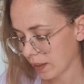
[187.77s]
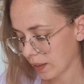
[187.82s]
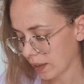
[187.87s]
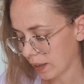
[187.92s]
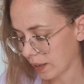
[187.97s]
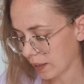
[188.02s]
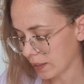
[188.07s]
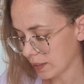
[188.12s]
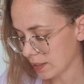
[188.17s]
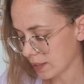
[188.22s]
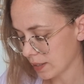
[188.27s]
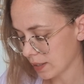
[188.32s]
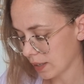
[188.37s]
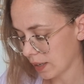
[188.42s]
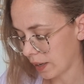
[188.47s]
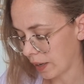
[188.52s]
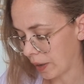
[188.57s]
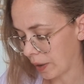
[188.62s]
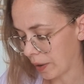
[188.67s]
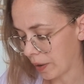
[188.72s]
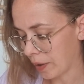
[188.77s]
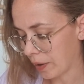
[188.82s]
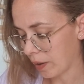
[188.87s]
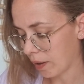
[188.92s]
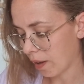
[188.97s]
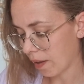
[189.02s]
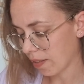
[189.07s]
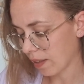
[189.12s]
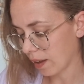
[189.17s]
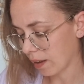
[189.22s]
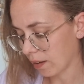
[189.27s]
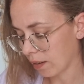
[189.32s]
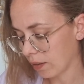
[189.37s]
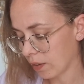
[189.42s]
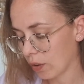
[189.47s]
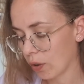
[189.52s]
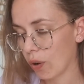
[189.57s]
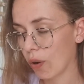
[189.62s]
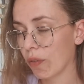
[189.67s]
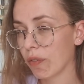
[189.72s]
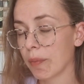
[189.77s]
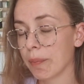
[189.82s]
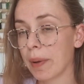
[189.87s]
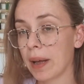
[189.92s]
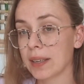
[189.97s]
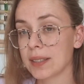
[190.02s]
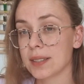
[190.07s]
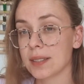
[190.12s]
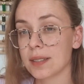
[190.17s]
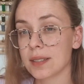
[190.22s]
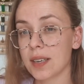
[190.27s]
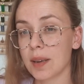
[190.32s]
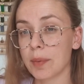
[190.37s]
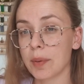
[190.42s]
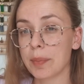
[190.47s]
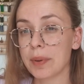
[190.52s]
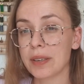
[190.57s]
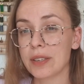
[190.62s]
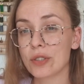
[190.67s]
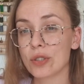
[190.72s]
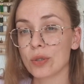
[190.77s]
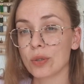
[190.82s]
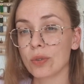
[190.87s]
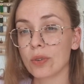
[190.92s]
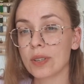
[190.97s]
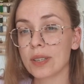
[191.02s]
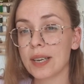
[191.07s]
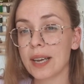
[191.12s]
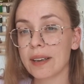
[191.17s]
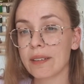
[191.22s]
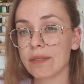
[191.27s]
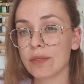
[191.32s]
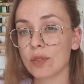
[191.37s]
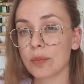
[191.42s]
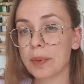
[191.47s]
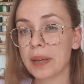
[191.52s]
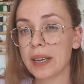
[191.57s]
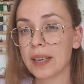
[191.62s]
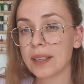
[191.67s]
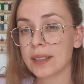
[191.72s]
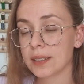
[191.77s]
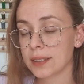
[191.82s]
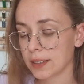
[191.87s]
and I think often patterns come a bit short on the leg for me.